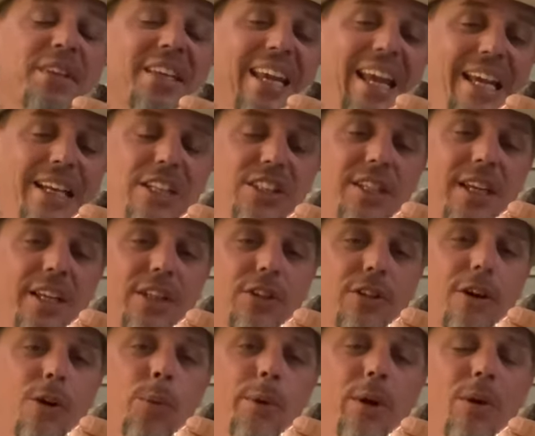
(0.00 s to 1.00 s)
In the second
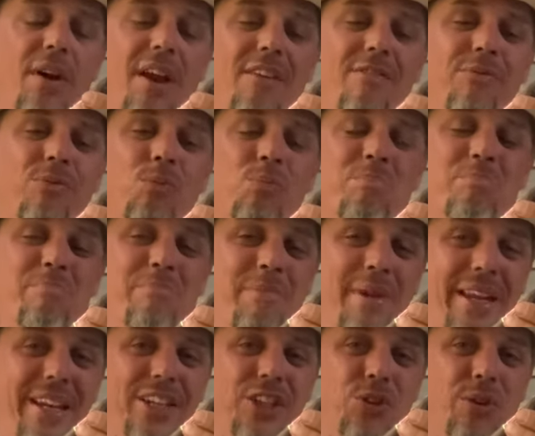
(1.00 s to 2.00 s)
third, we don't have
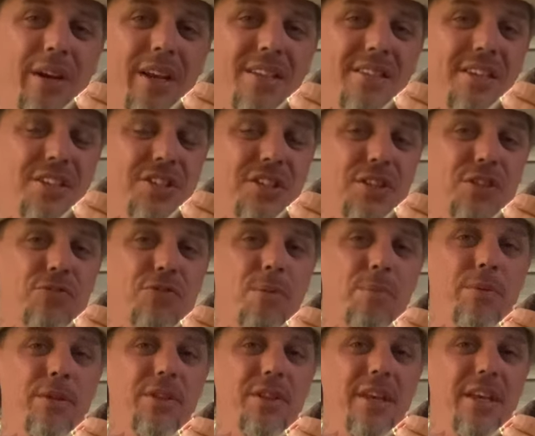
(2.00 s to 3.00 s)
many transitions
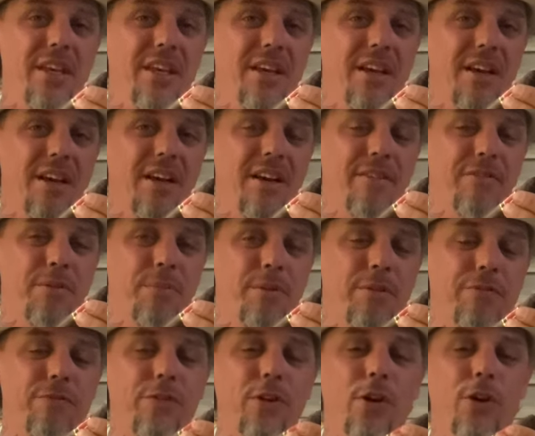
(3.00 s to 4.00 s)
from the
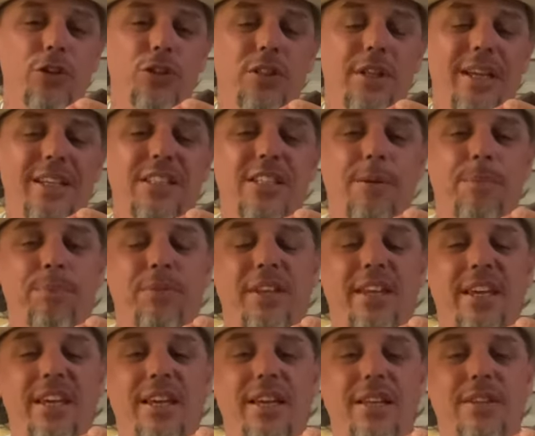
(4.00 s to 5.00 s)
first, except
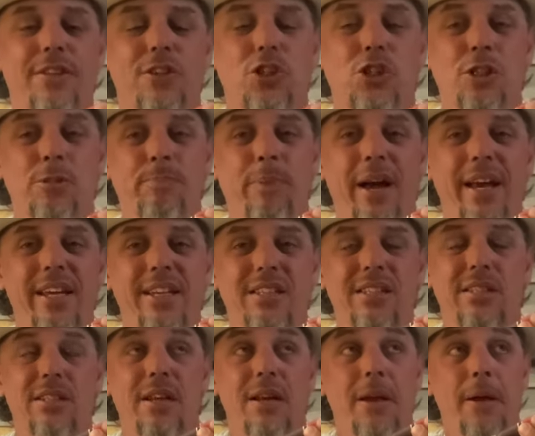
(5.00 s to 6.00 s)
the
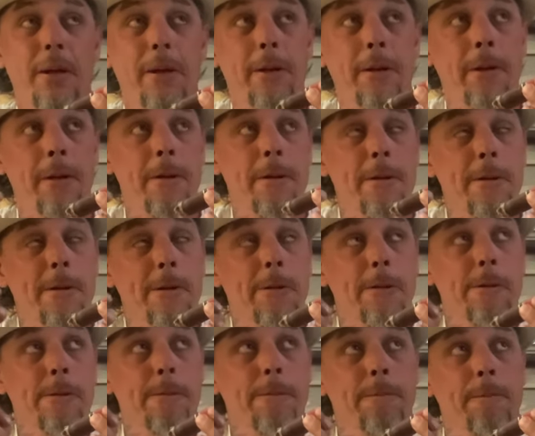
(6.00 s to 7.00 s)
spice,
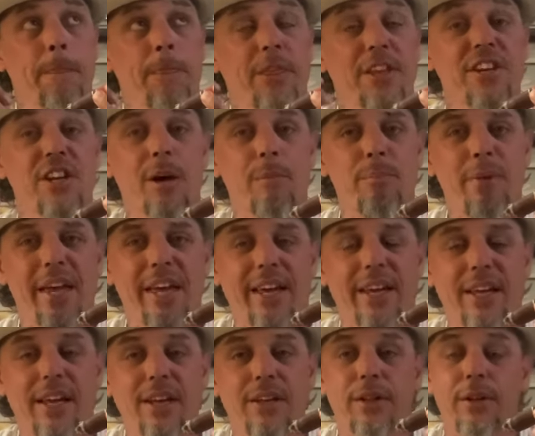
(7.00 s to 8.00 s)
the
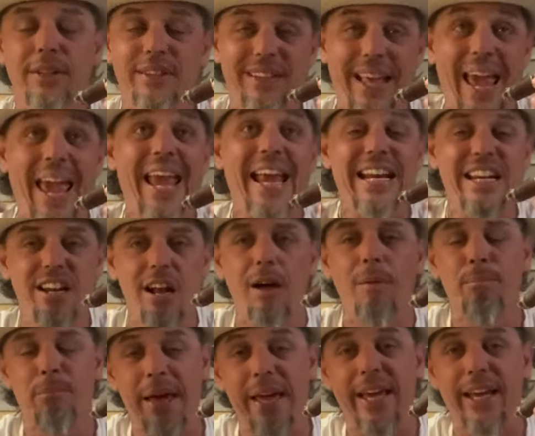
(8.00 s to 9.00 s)
nutmeg, a
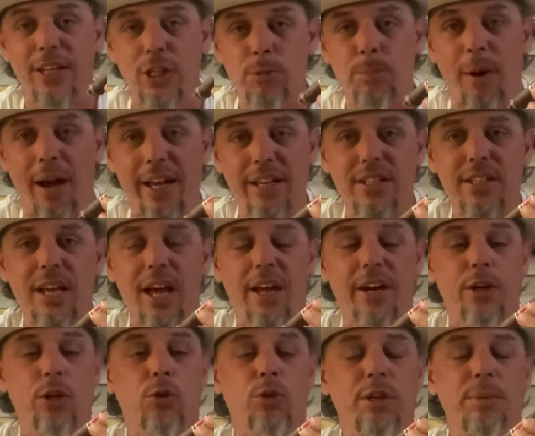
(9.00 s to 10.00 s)
nutmeg spice kind
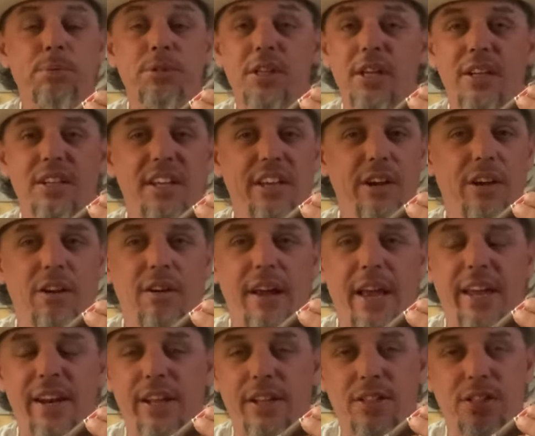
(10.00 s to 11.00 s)
of creeps in here,
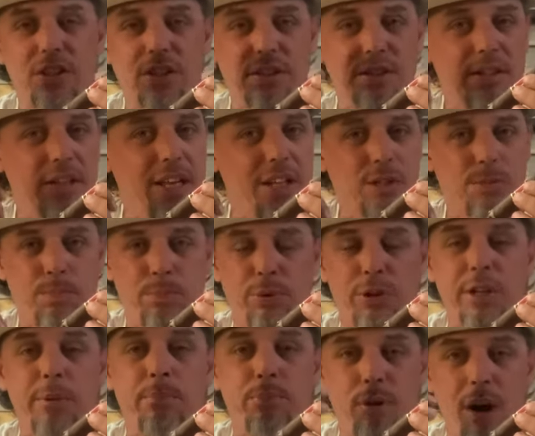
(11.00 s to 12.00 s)
and it's
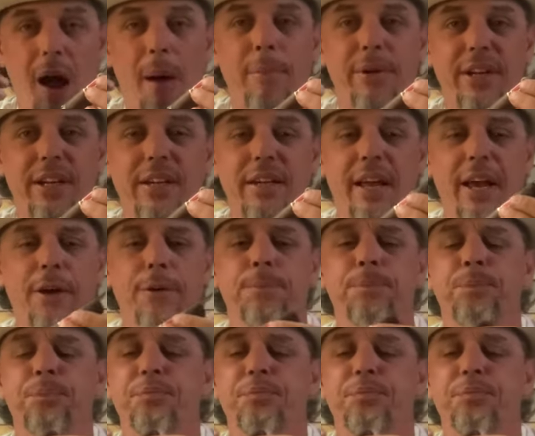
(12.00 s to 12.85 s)
pretty prominent now.